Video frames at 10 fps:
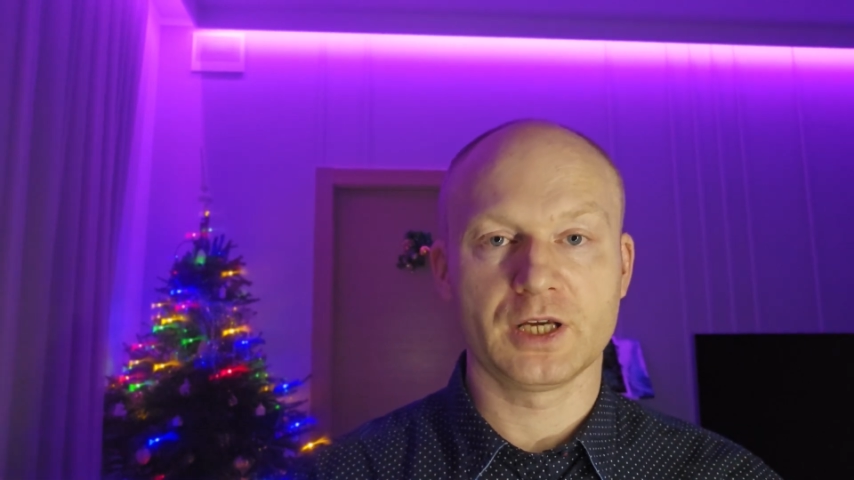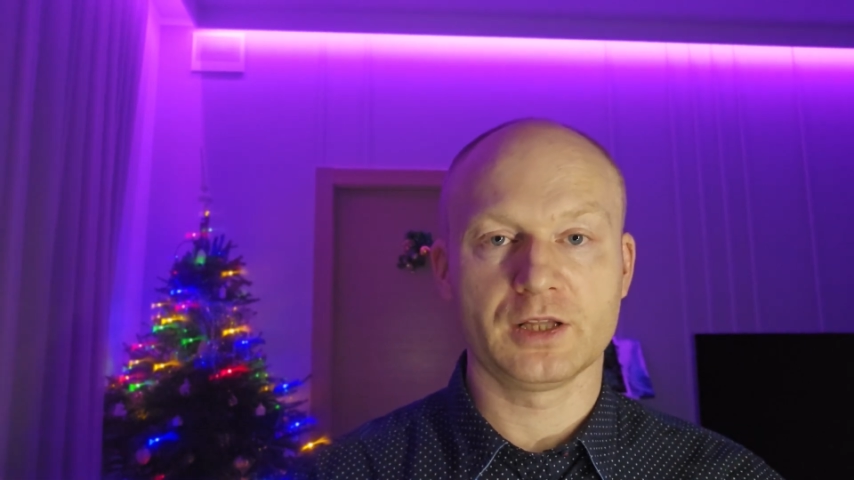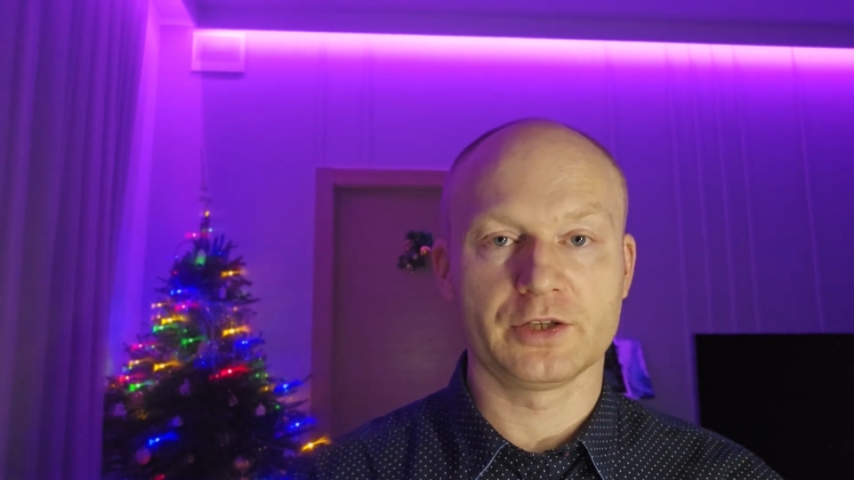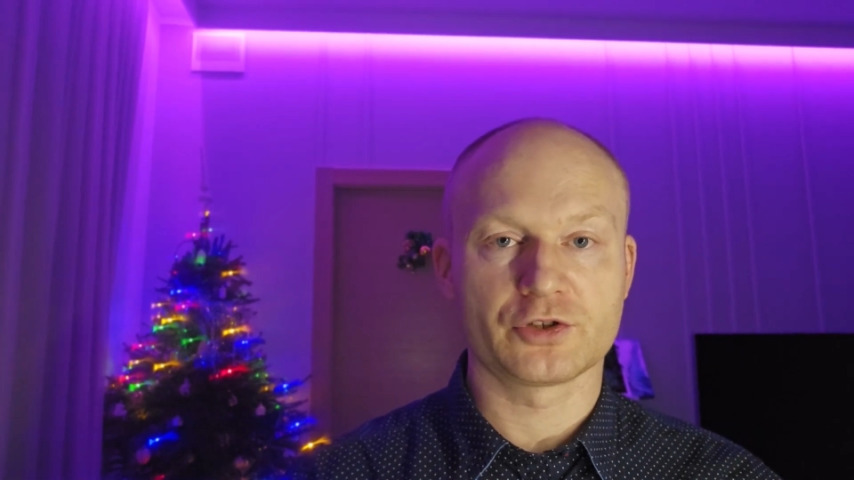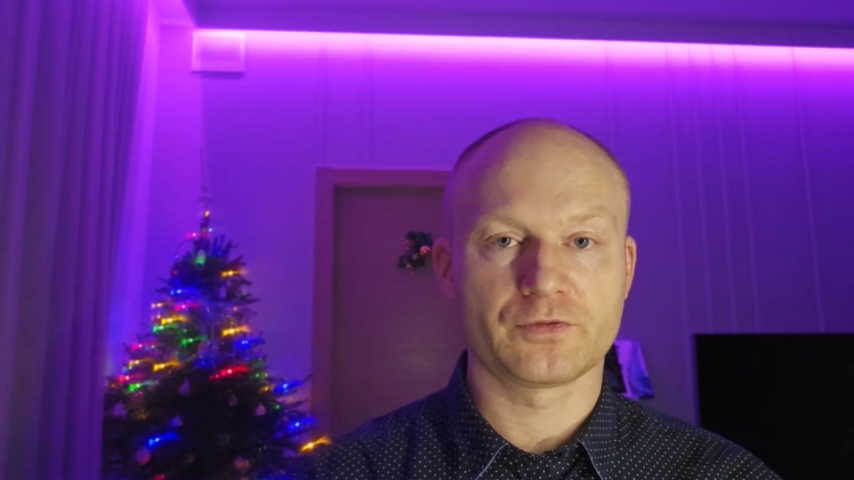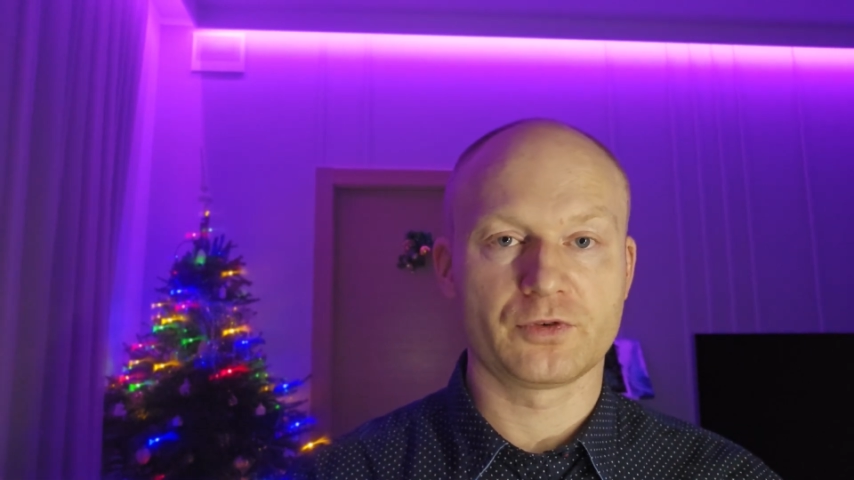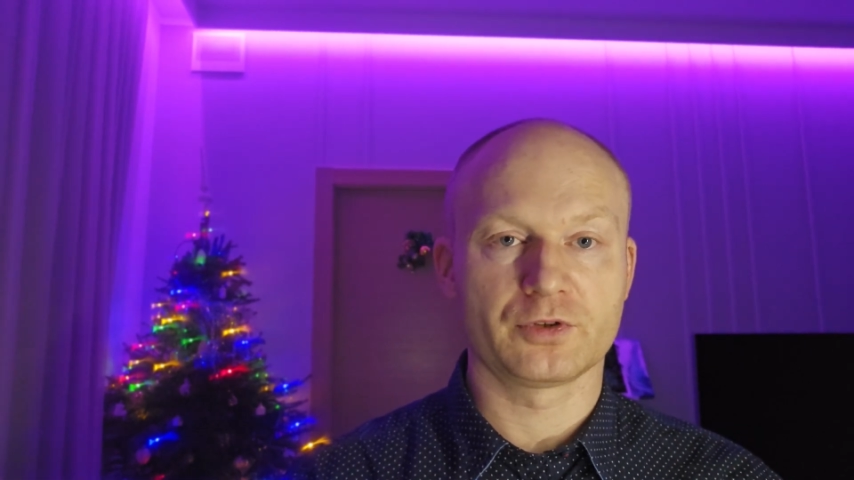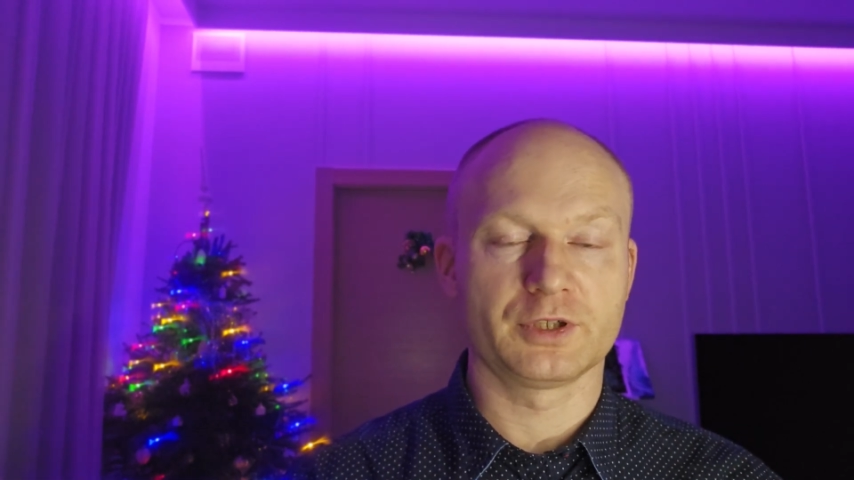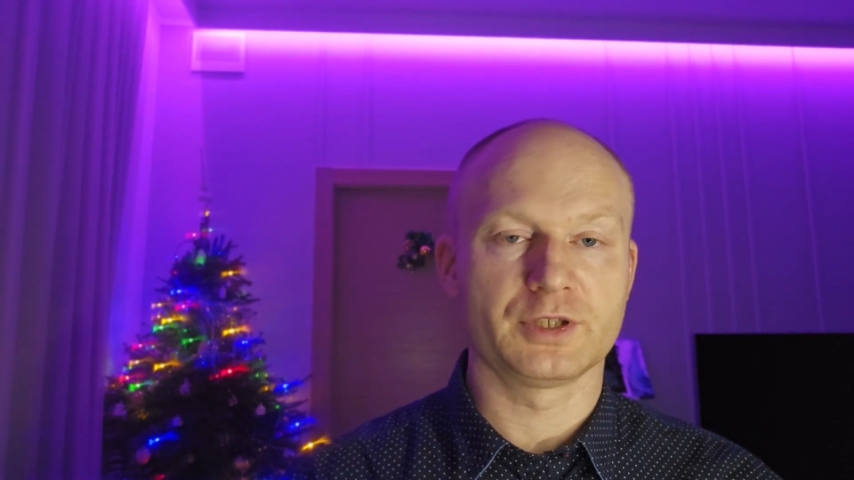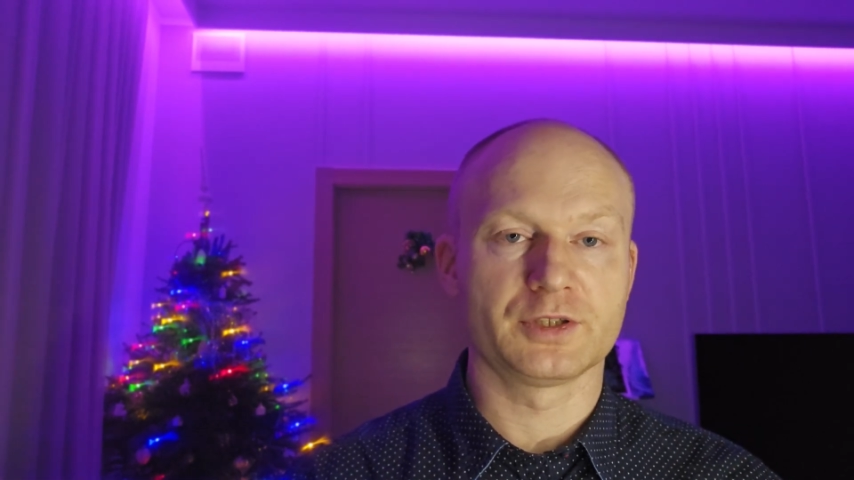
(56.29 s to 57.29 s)
knowledge
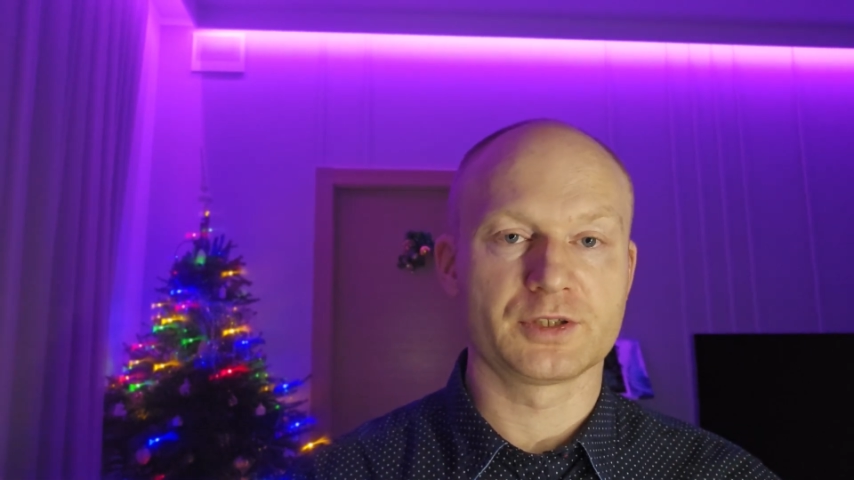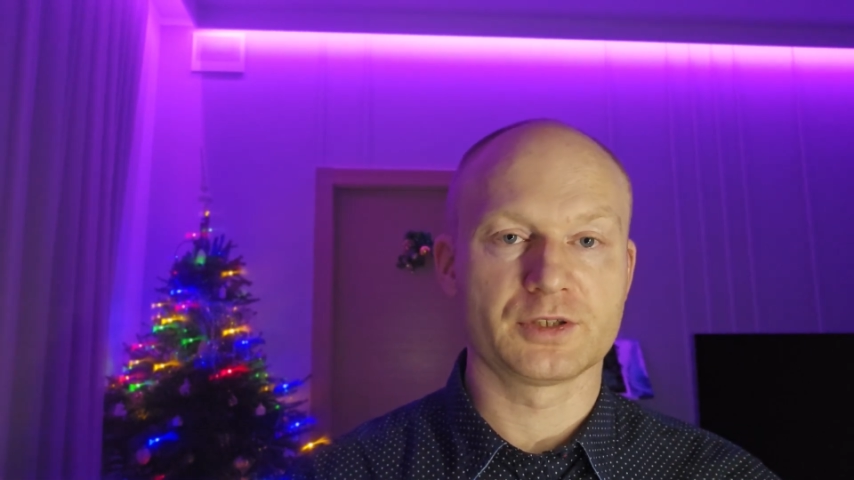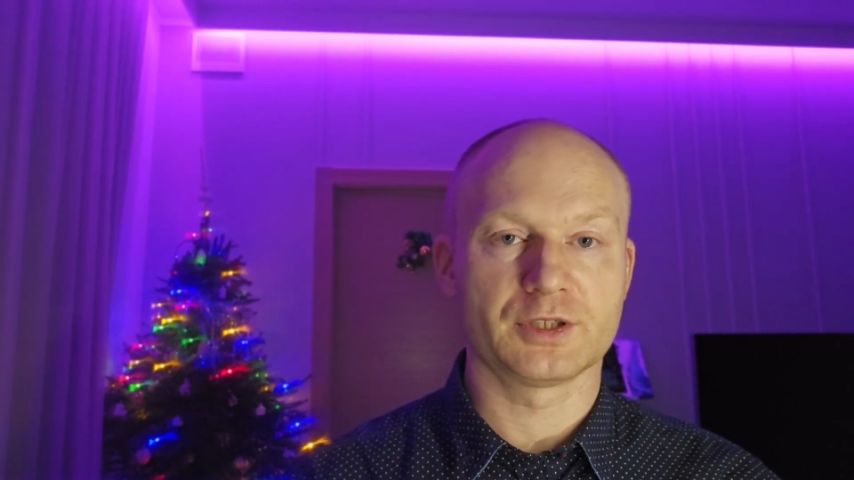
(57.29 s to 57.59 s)
for the